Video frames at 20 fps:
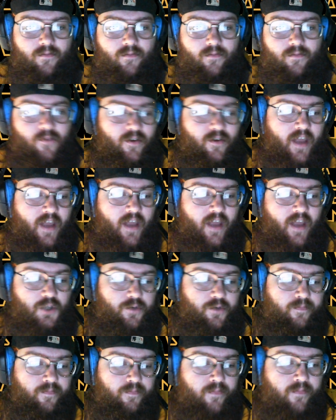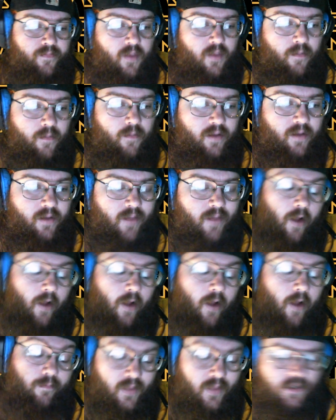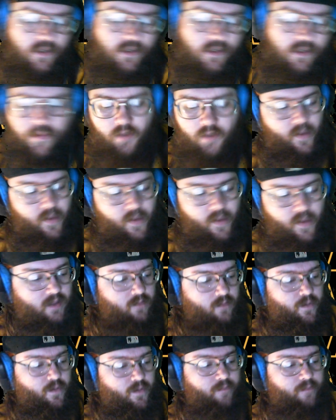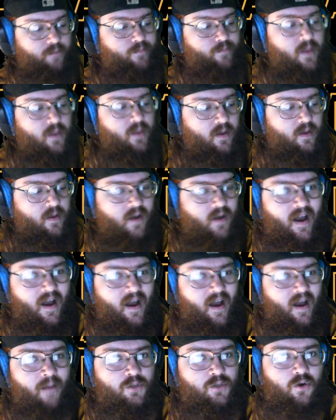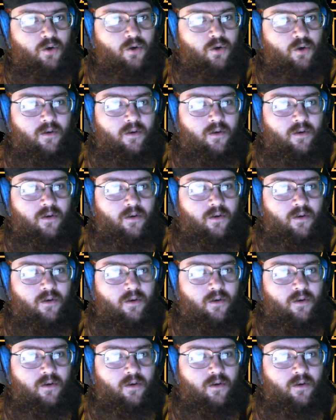in danger. But it's to be expected. But I'm sure that